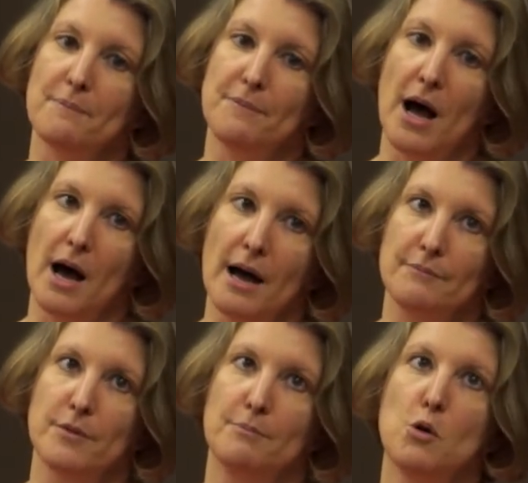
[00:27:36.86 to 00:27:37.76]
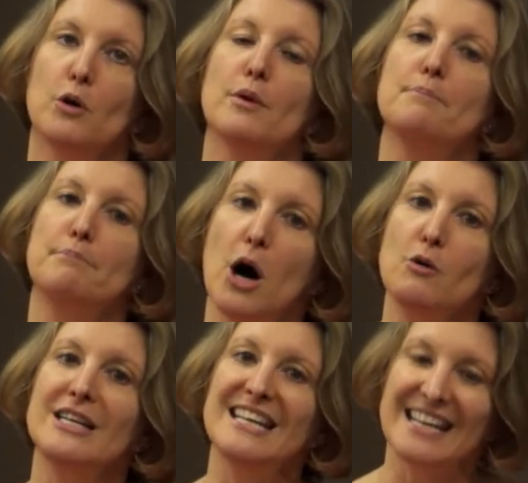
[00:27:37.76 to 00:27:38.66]
uh, the more
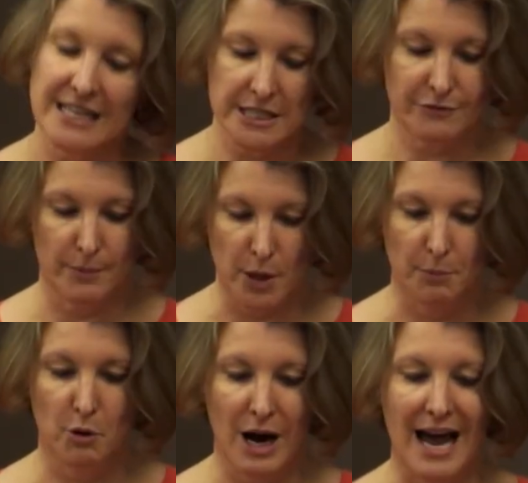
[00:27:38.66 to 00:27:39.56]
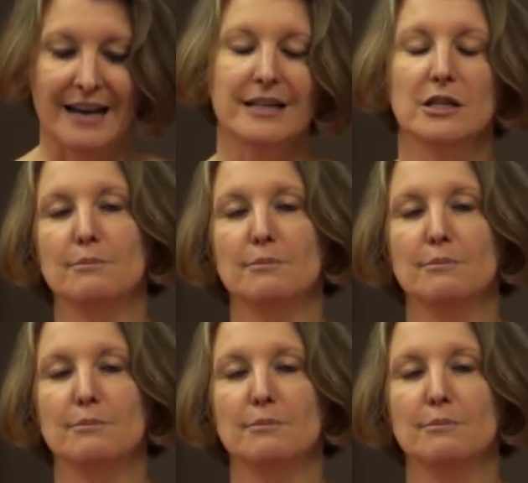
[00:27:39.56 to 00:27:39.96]
remote it is from your product,